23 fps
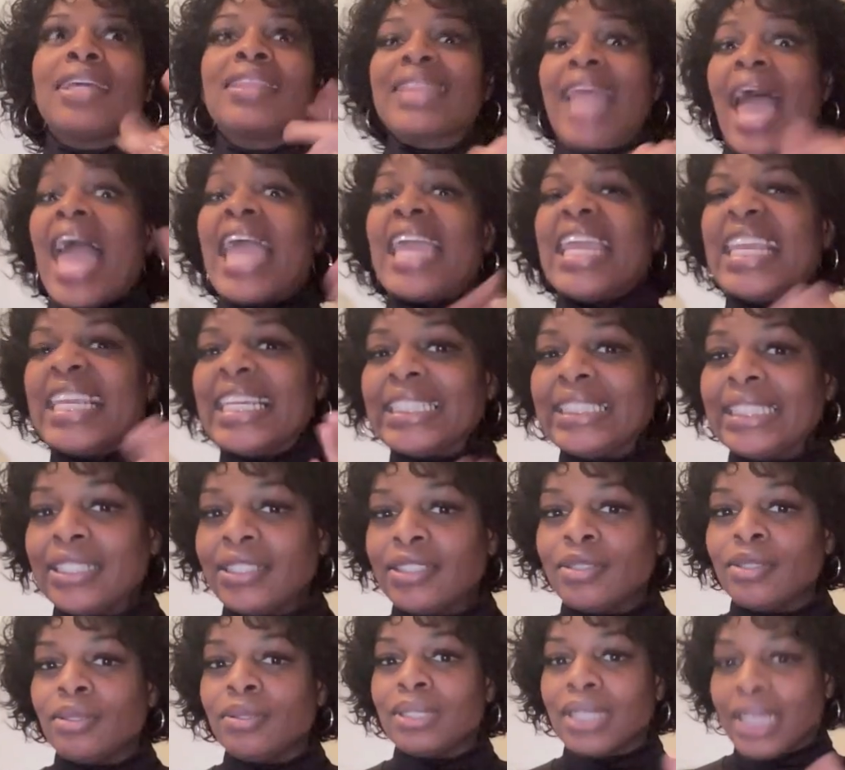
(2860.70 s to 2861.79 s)
that
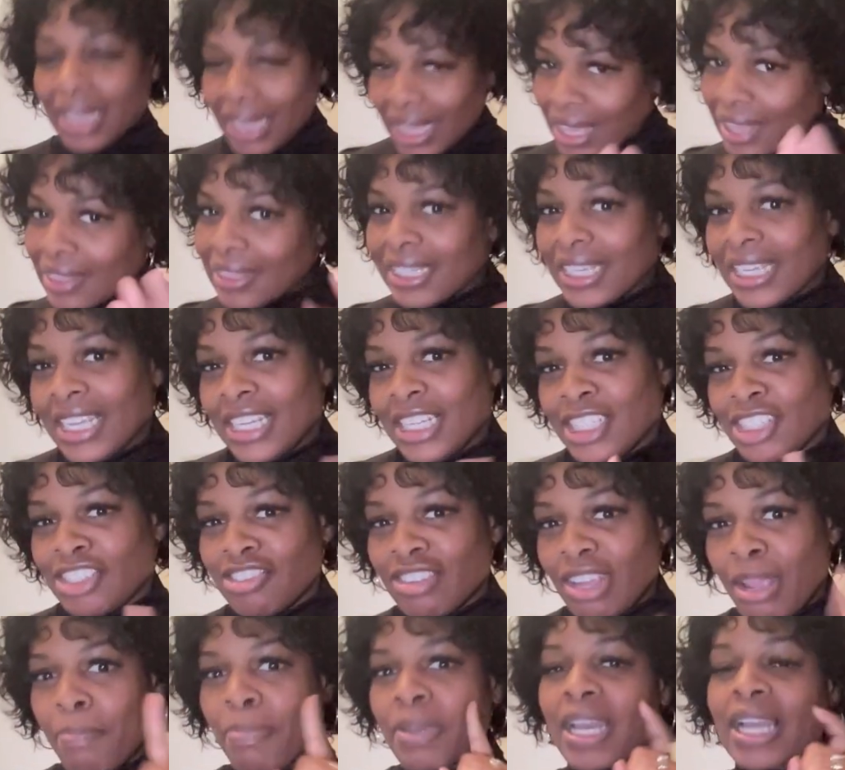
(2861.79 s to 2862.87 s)
easy to get in the
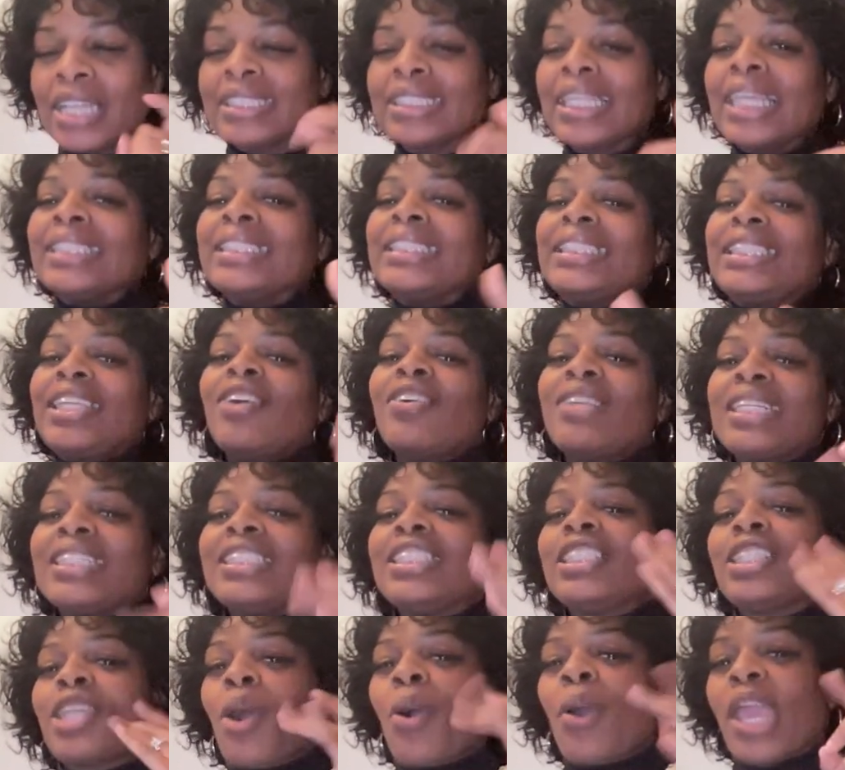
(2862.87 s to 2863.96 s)
industry because they still need
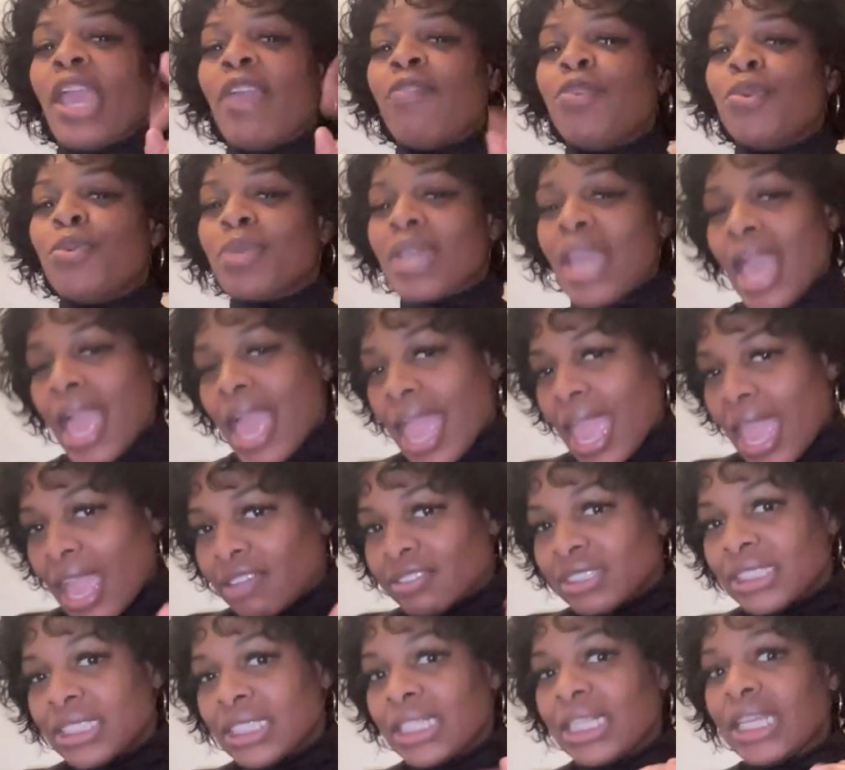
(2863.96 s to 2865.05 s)
to know if you can
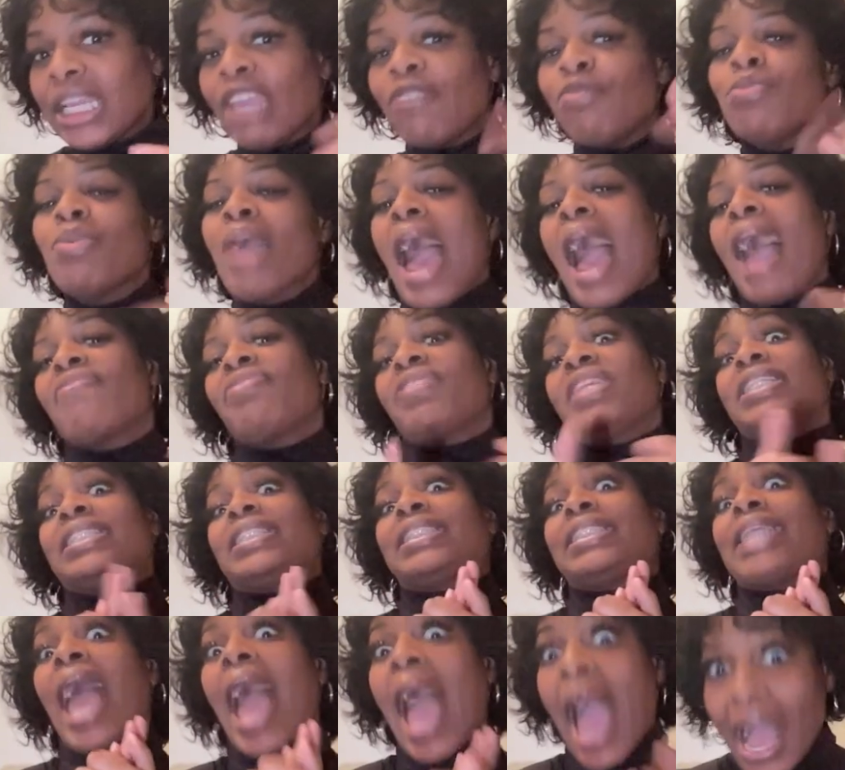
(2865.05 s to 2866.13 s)
handle it, if you have the
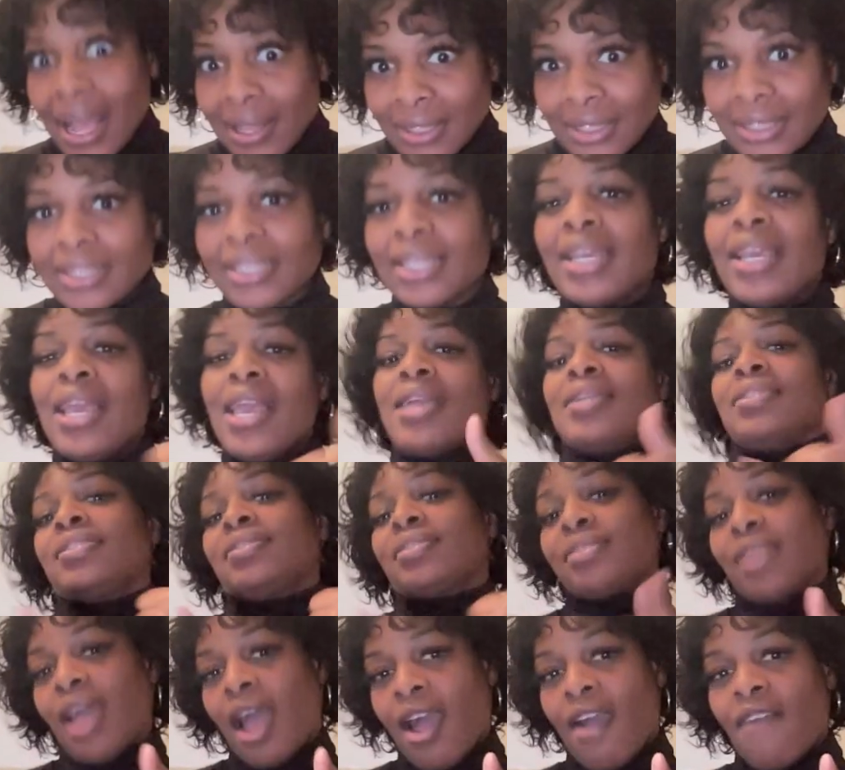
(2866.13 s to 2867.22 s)
talent and
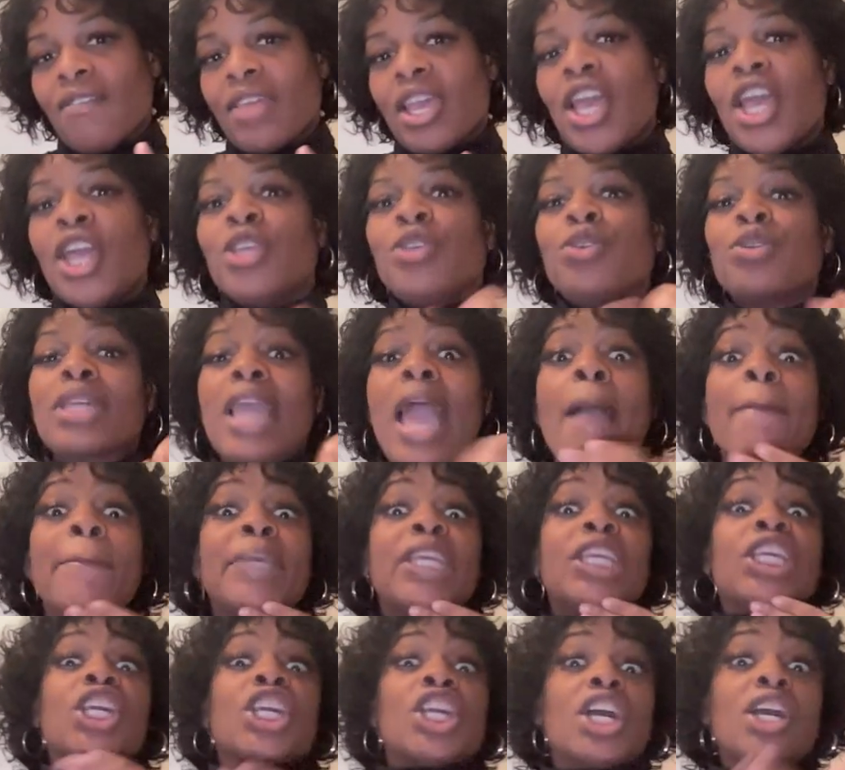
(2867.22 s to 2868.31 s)
stuff. You can't
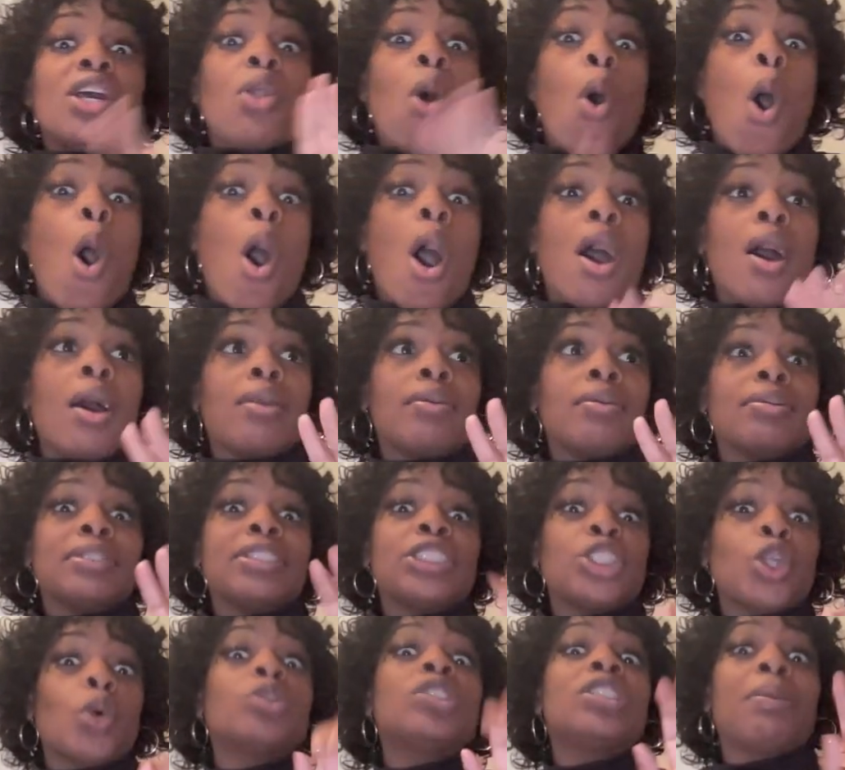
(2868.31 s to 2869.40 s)
be good on
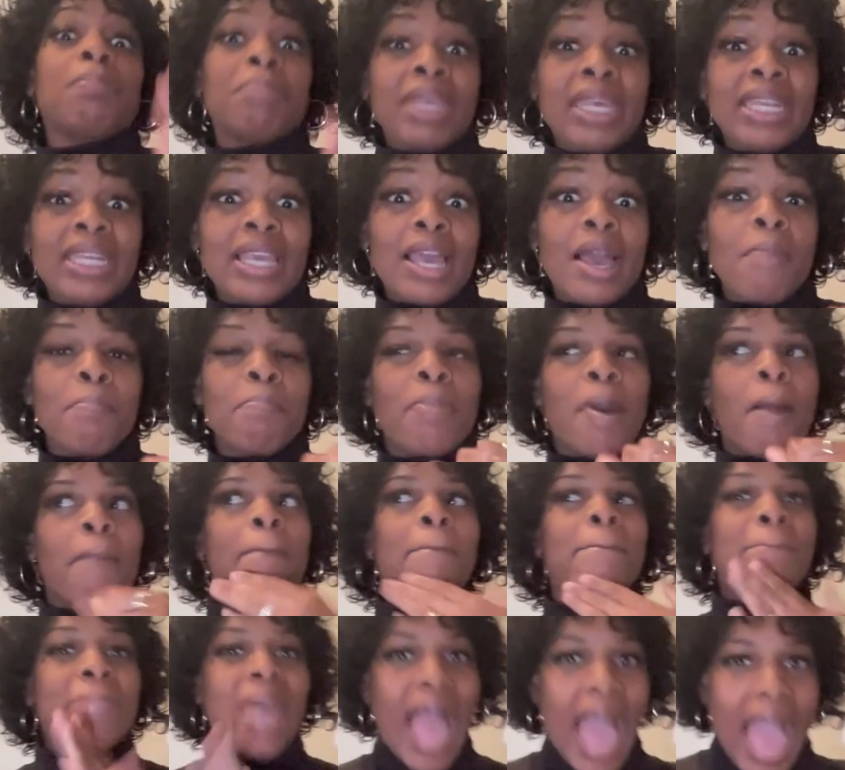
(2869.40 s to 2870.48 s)
social media but
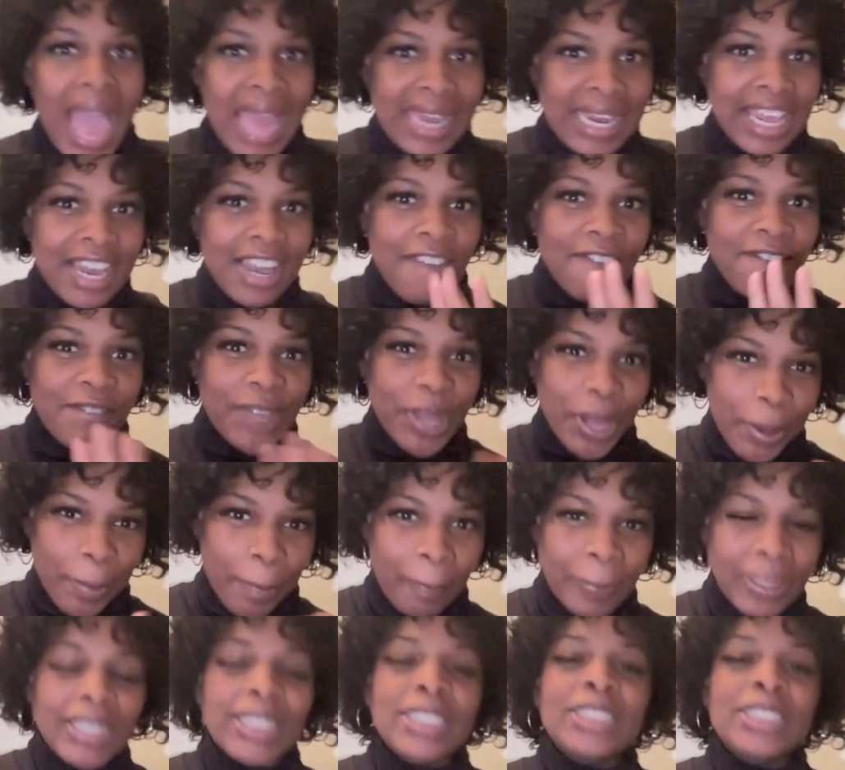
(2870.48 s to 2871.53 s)
bad in the film.